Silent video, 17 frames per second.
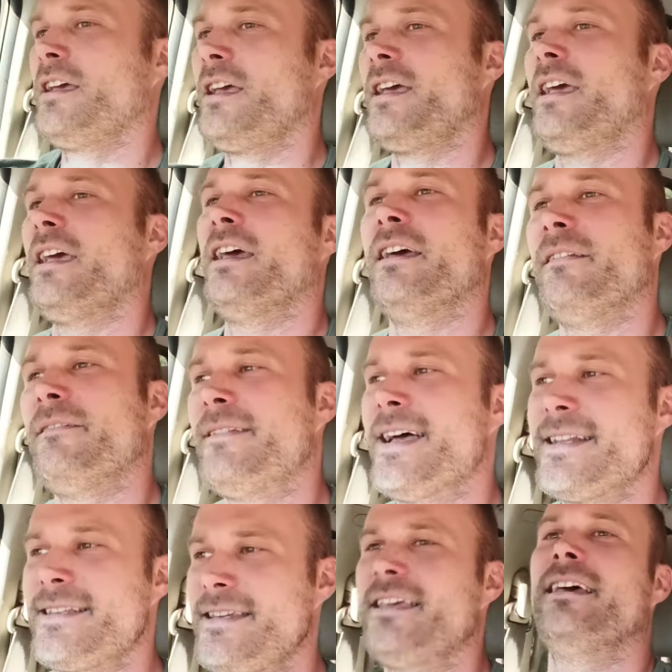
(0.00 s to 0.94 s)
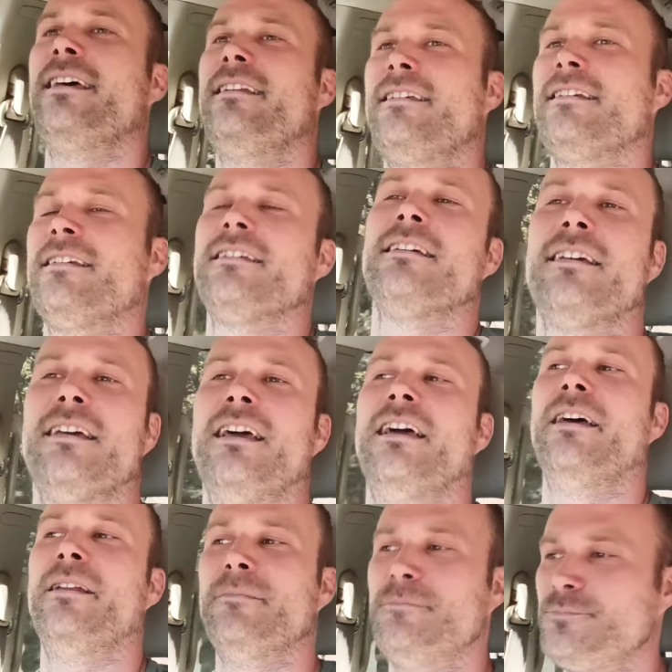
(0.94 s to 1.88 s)
and that's it.
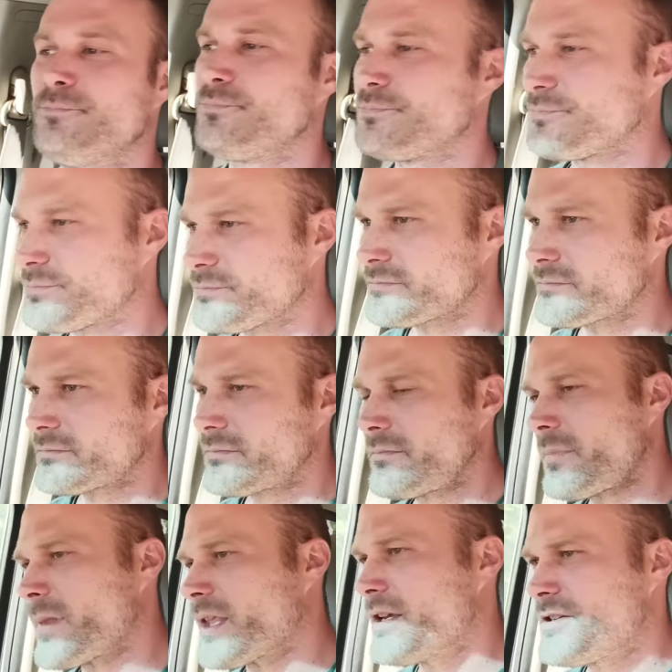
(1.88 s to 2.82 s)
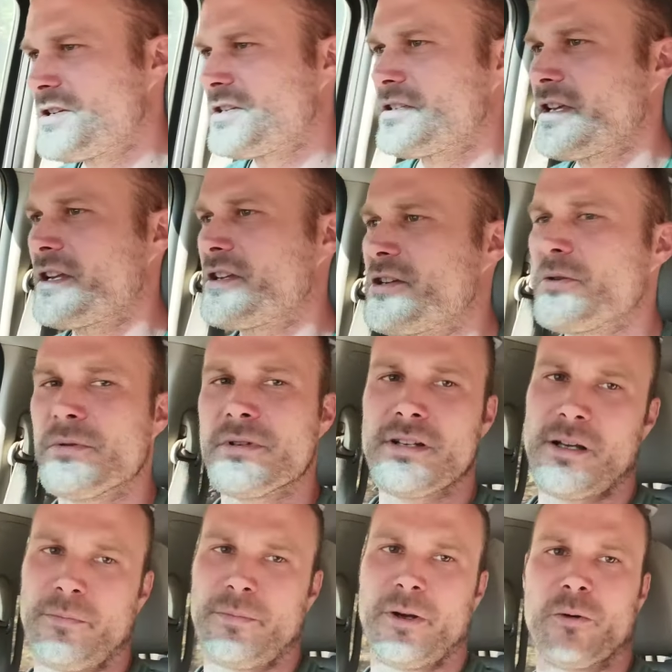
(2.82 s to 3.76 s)
And she said she was
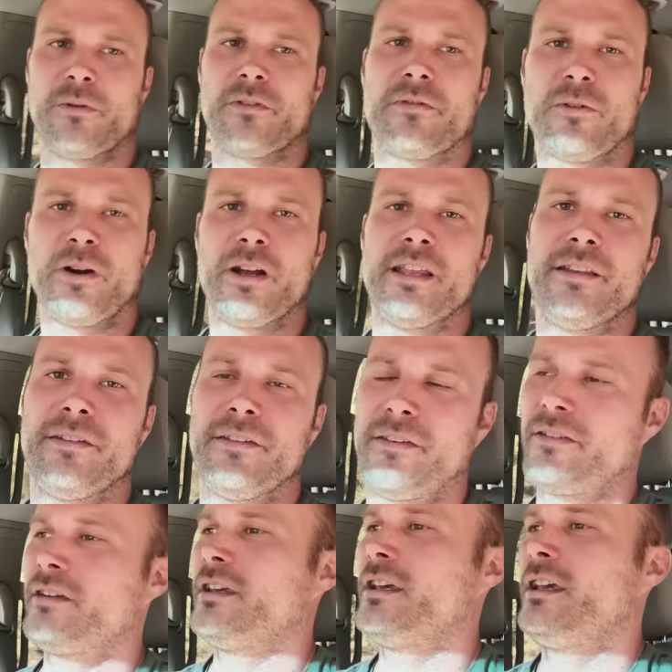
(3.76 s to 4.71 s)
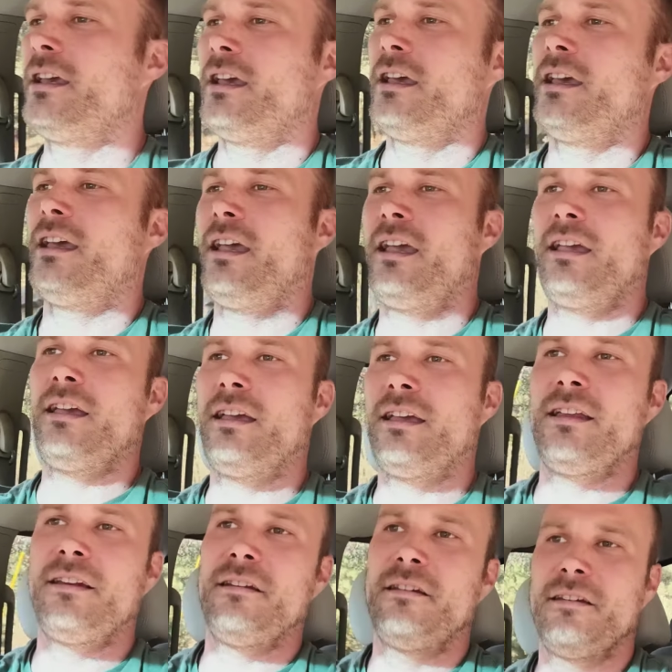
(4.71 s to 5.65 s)
up here with friends,
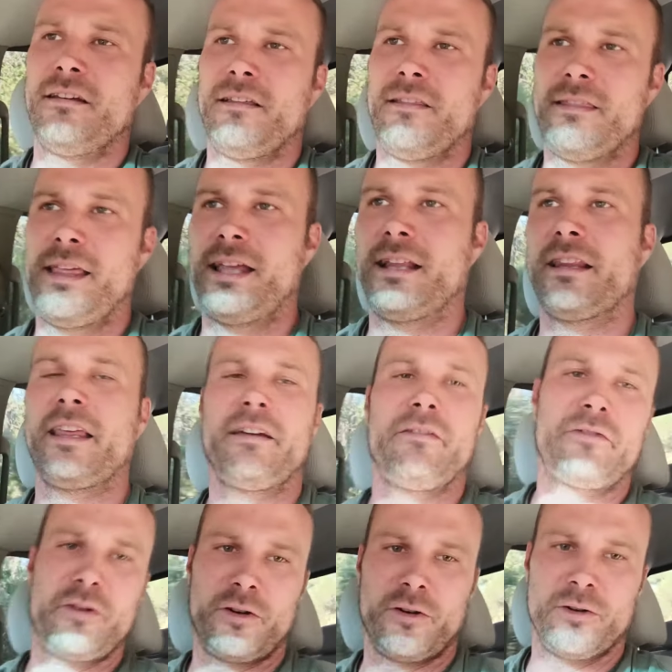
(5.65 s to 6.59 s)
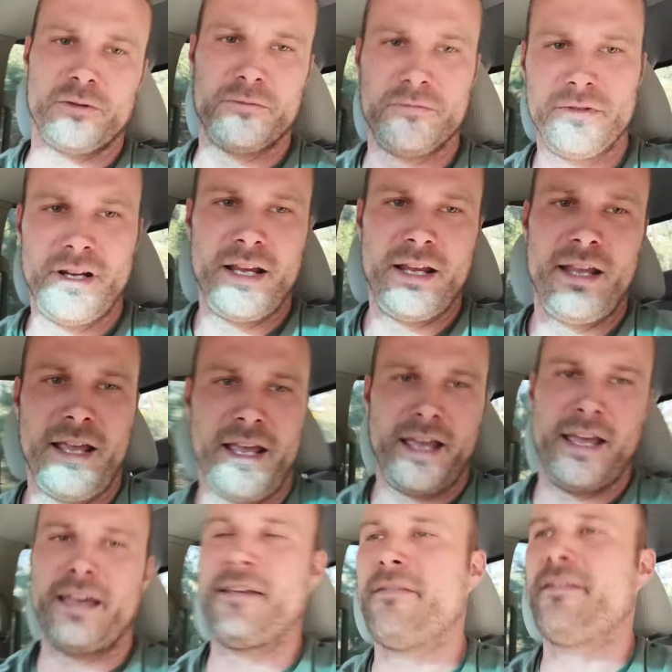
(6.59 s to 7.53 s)
and they left her.
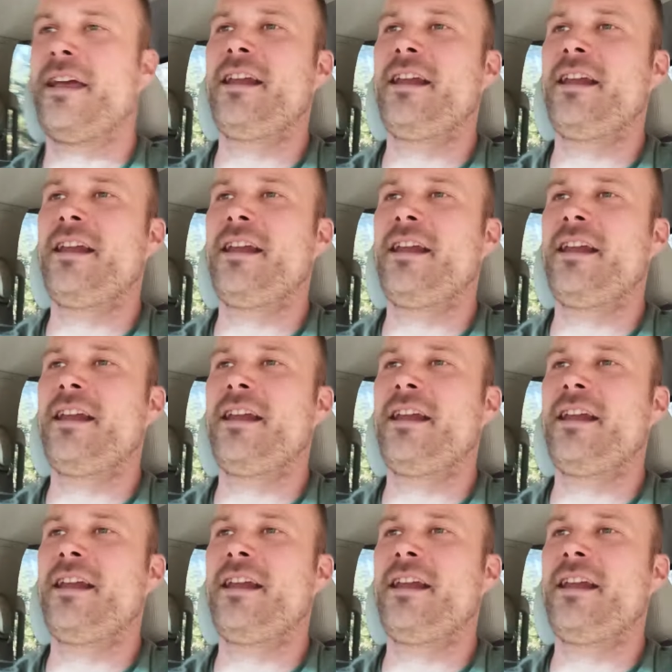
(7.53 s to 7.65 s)
And they